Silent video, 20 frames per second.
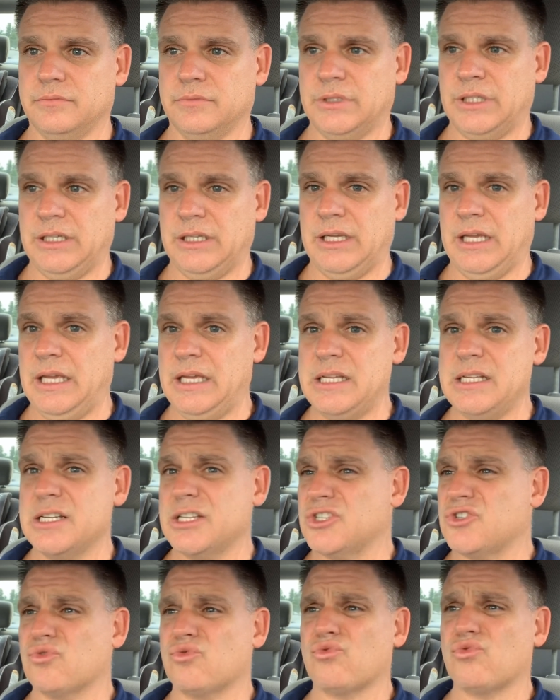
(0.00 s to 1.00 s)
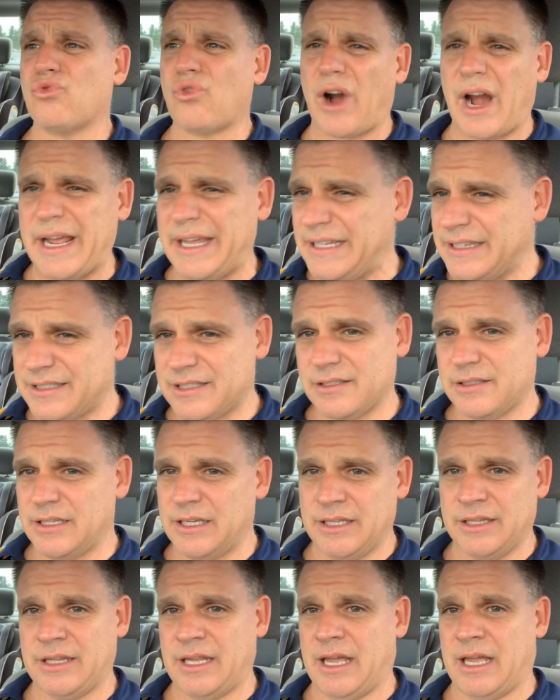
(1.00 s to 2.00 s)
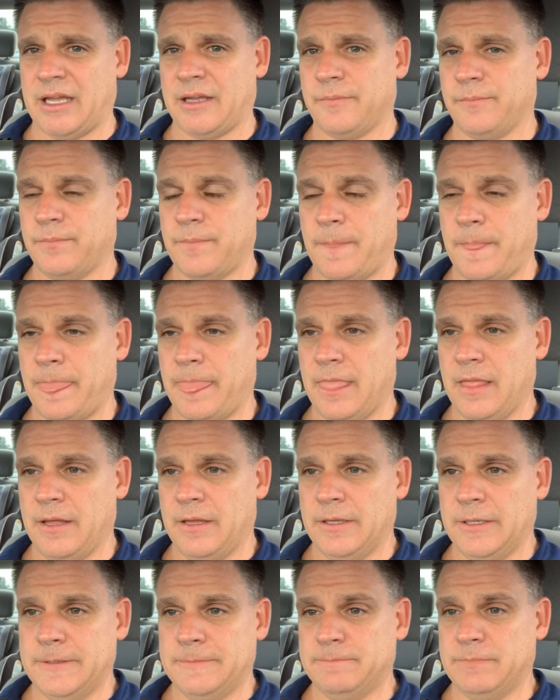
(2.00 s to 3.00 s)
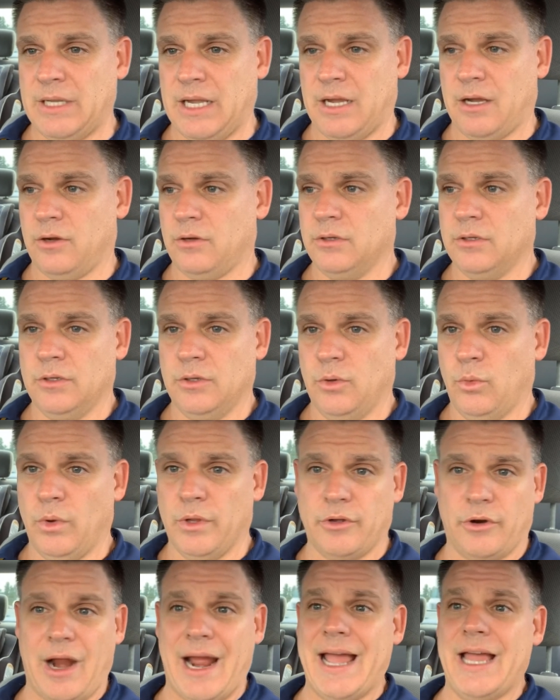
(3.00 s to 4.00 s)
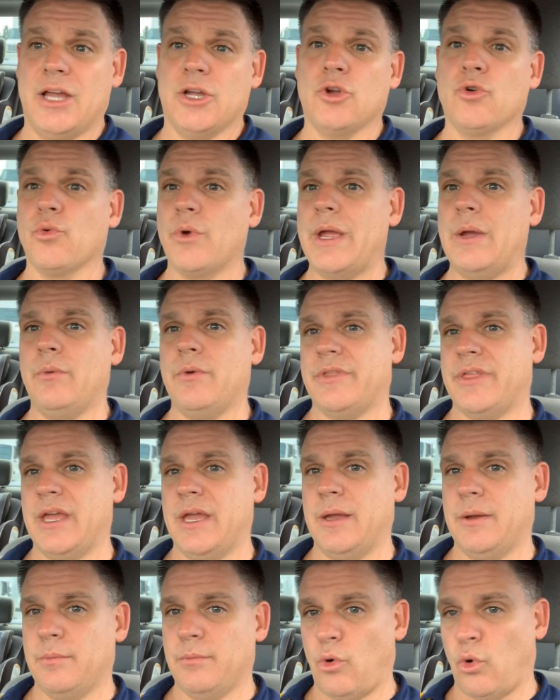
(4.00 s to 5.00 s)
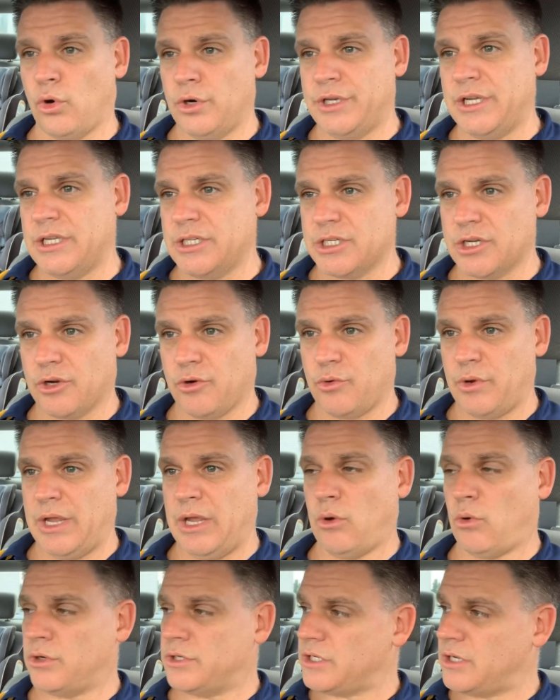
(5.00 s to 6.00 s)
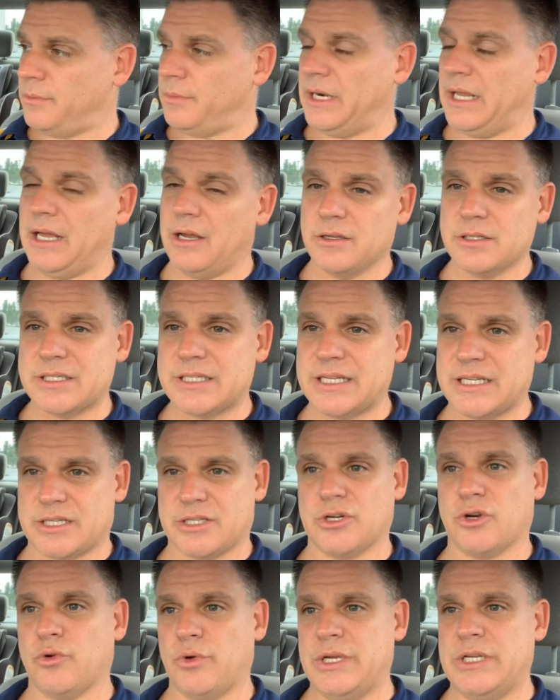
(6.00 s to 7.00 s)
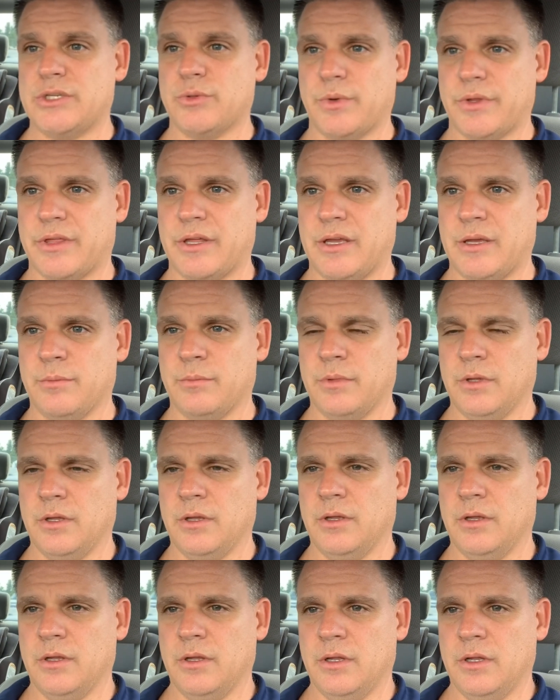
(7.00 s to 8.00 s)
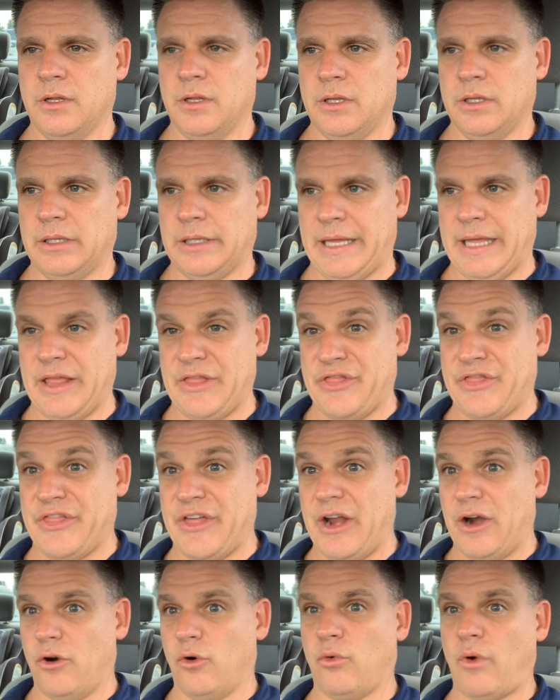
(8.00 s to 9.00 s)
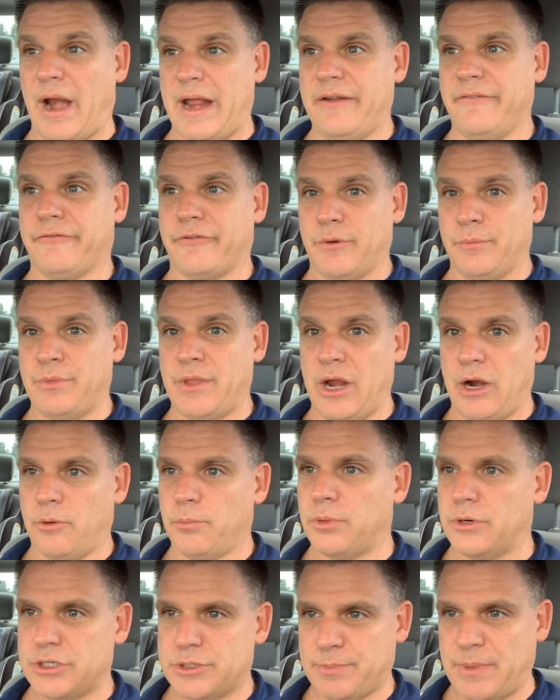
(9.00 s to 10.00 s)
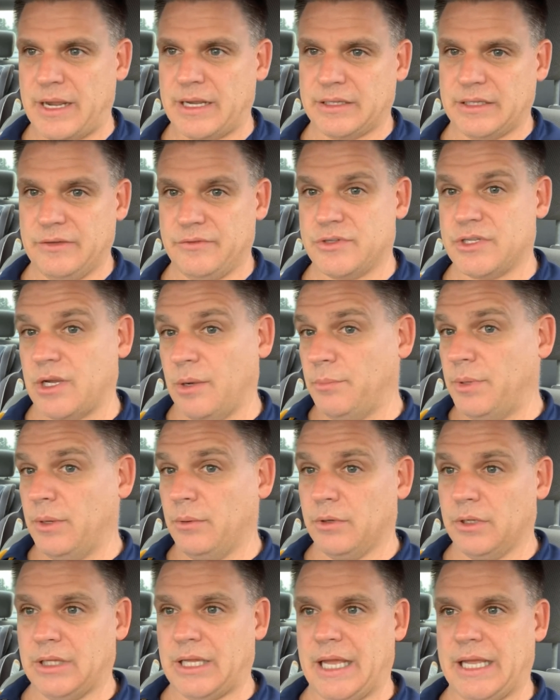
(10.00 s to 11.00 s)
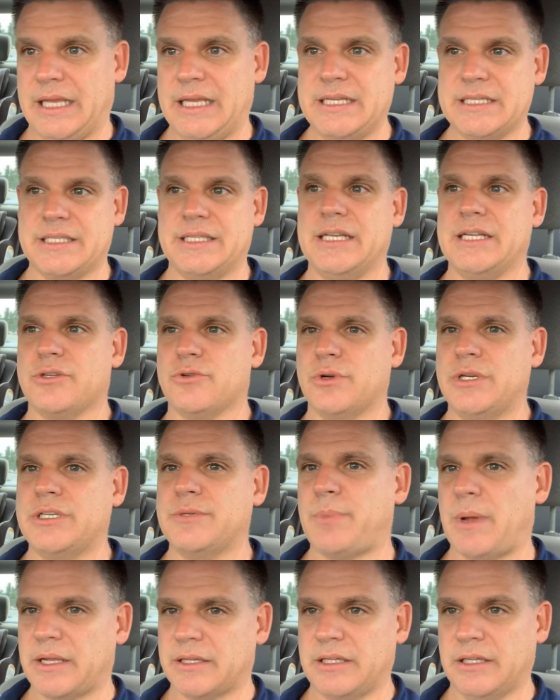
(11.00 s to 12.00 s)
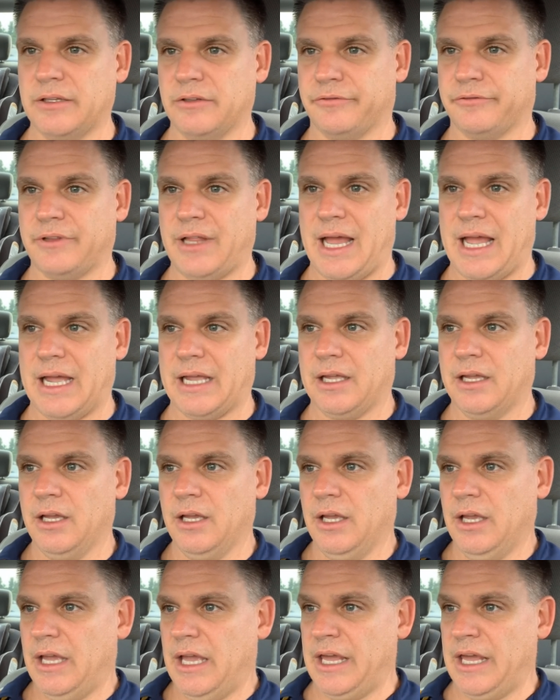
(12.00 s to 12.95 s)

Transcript: Like, he is right in that. Now, whether I agree with him or disagree, or somebody else disagrees with him, like, they're right from their perspective. Some people are like, he's disrespecting the flag.